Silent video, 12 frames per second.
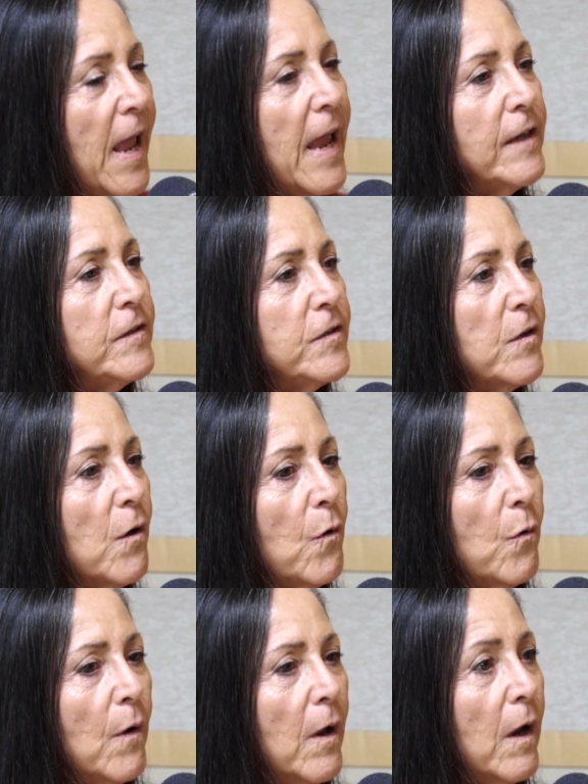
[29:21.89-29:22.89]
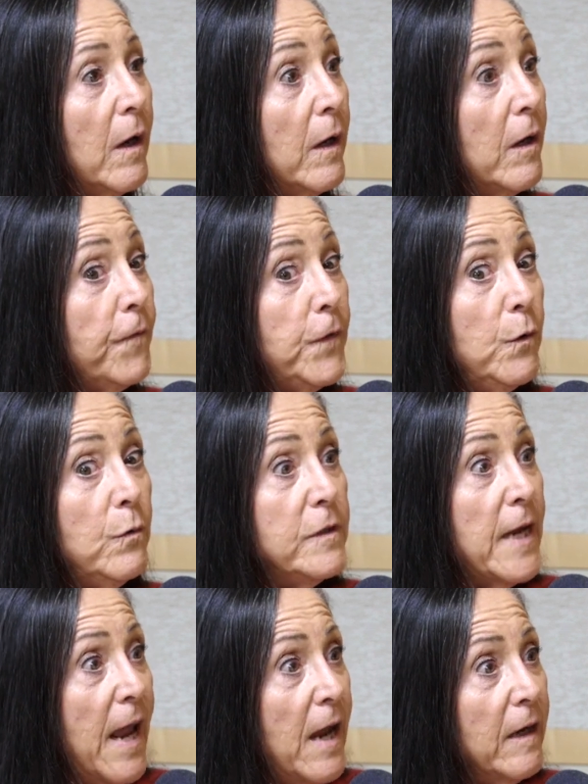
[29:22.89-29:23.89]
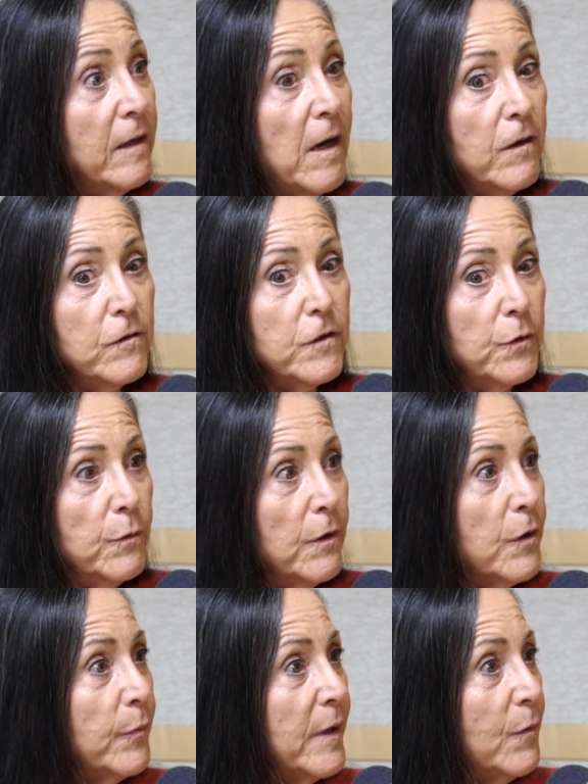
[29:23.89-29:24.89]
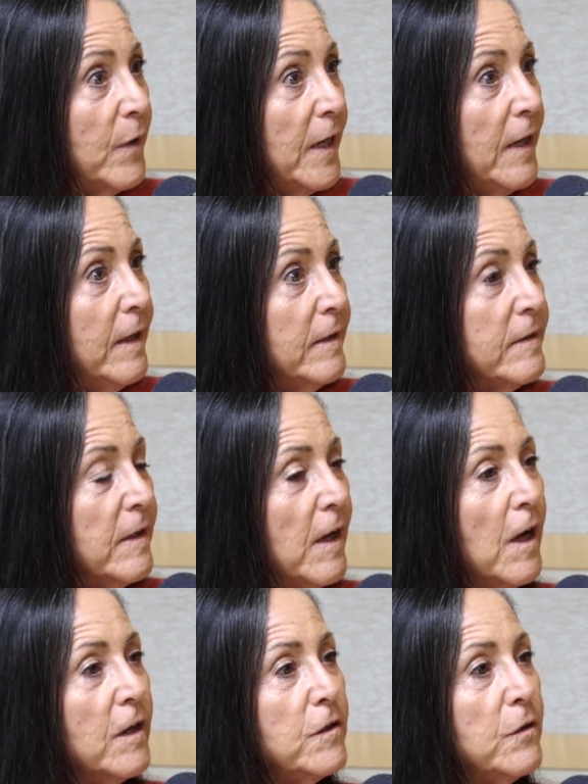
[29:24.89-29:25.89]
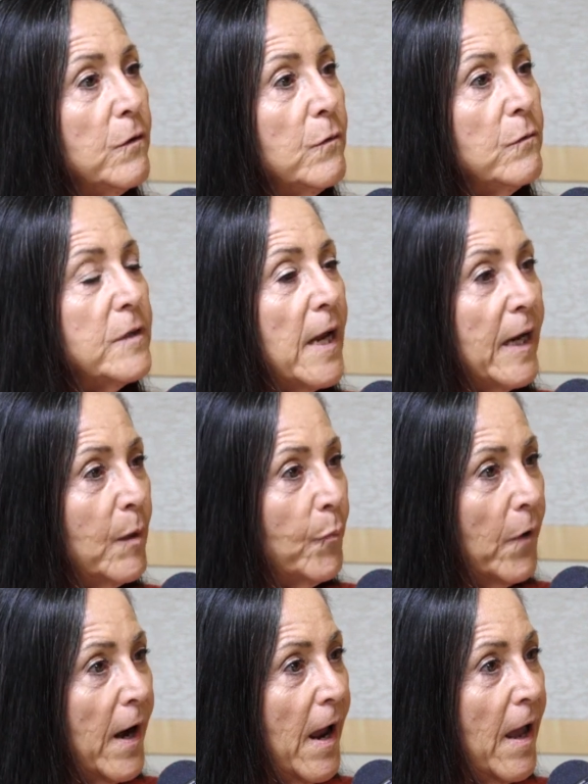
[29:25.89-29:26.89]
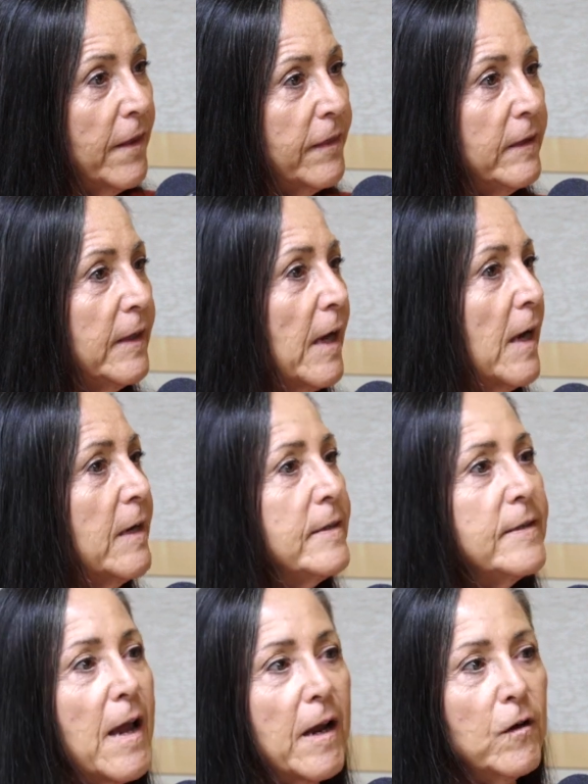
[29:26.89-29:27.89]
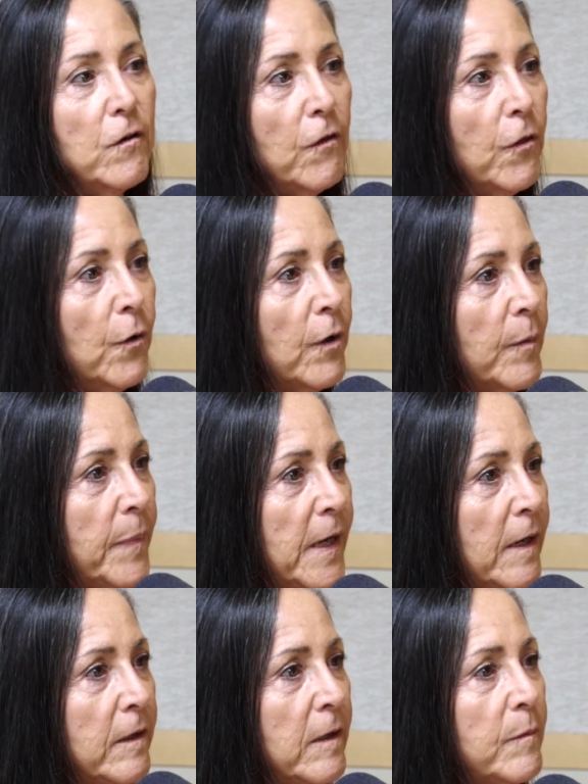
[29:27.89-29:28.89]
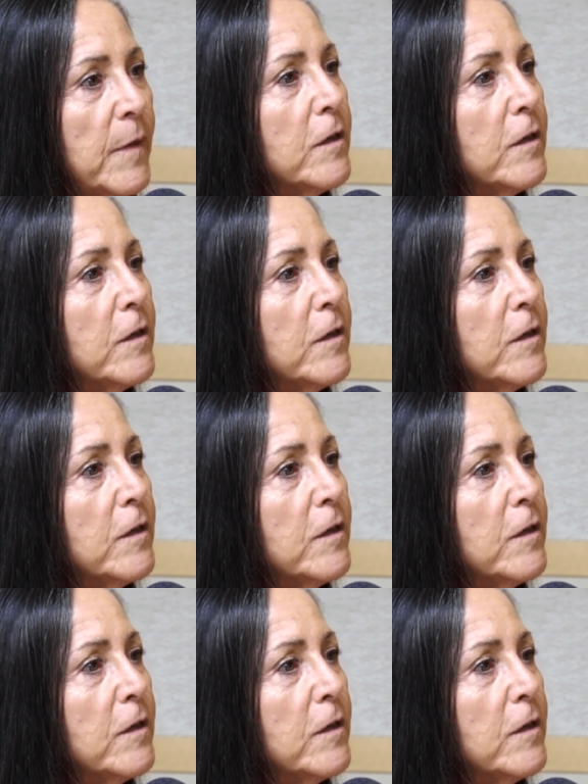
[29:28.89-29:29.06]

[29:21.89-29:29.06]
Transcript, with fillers: And so if you take another two or three weeks to take a breath, get a second or third opinion,